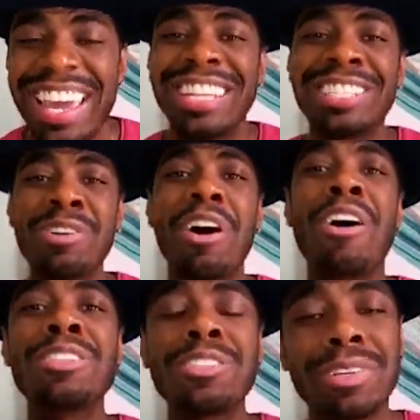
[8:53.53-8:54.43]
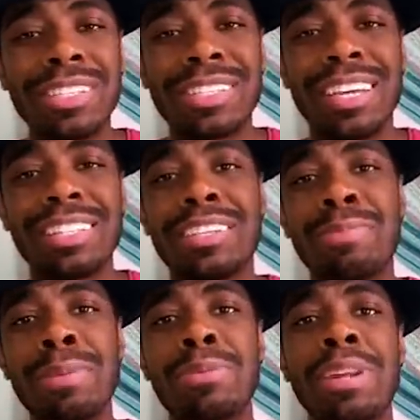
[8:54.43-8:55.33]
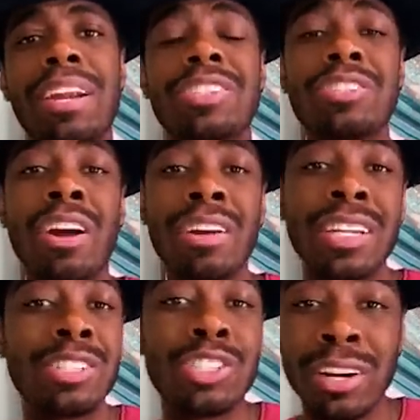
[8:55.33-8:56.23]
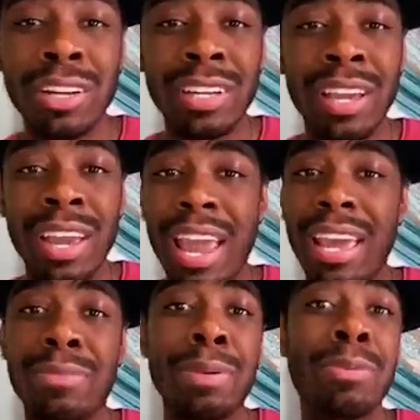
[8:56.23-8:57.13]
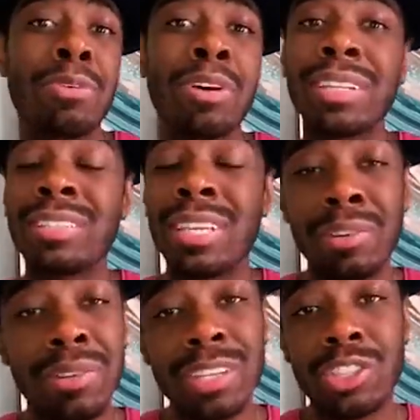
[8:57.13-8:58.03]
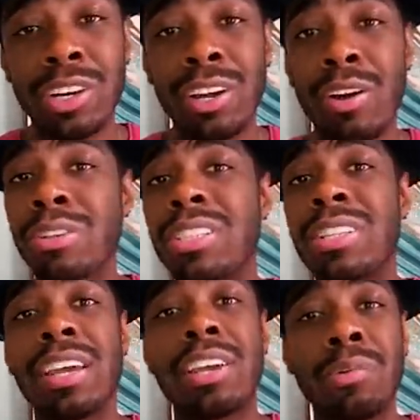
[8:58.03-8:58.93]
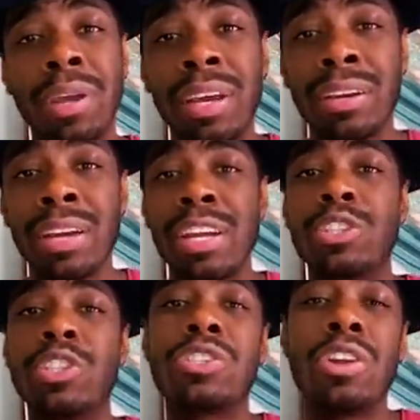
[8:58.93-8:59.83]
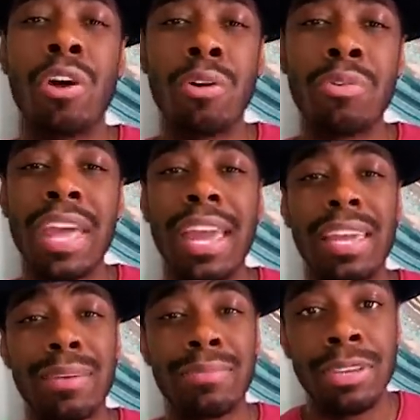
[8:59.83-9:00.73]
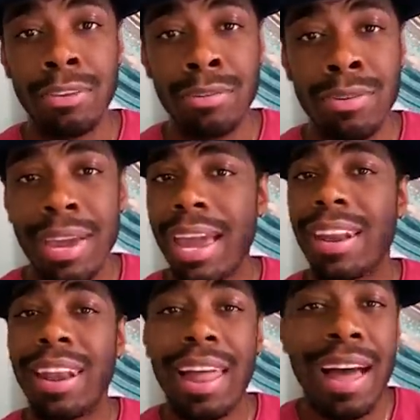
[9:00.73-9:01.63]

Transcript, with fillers: and I just also want to say to the people that are starting their journey and the people who are continuing their journey onto their career, just know that EMU and